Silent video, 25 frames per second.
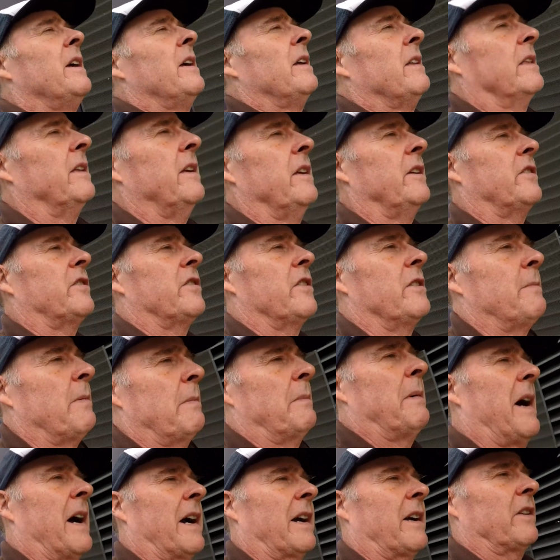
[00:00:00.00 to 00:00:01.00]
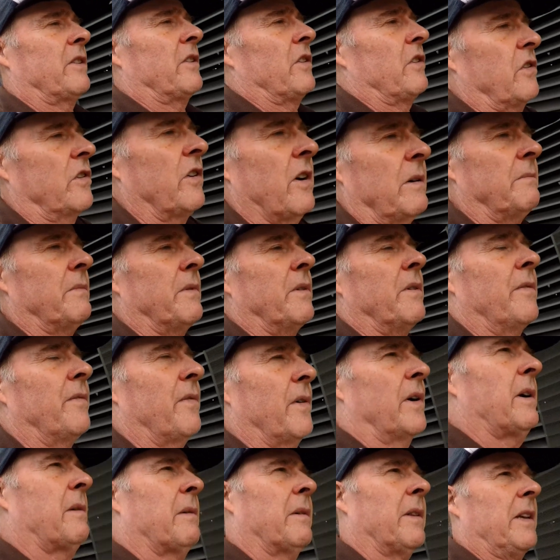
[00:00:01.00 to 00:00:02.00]
the supermarket to shop more
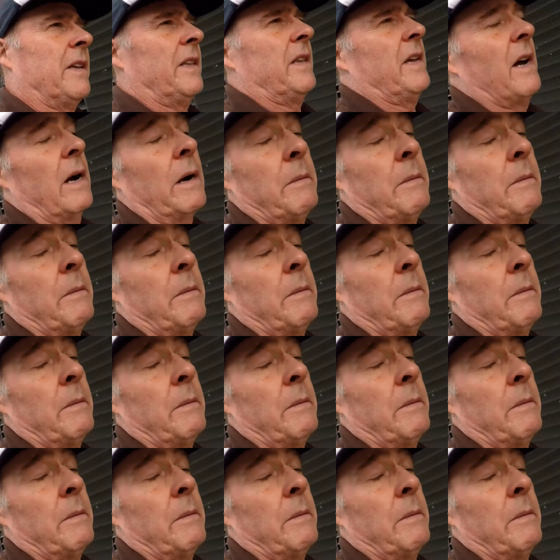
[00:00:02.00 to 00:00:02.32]
frequently.